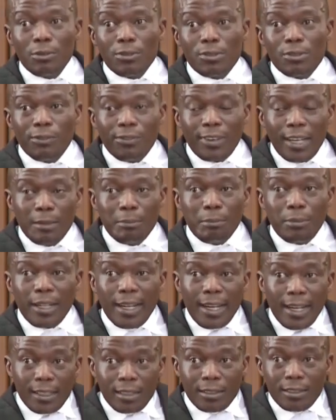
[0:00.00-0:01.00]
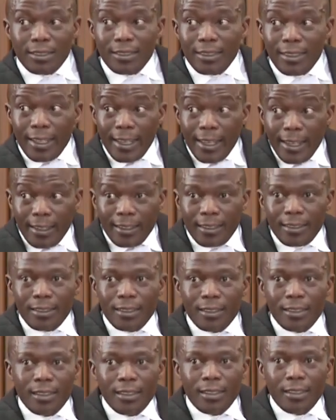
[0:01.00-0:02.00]
there
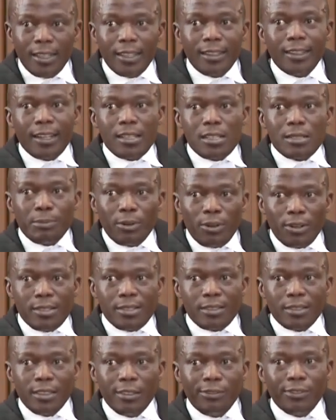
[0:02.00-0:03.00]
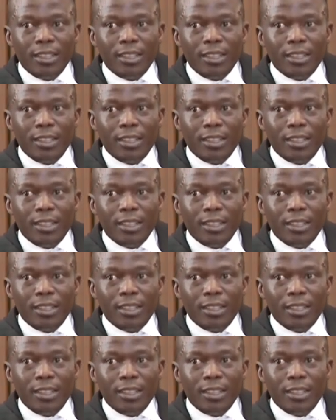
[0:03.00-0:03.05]
at that spot?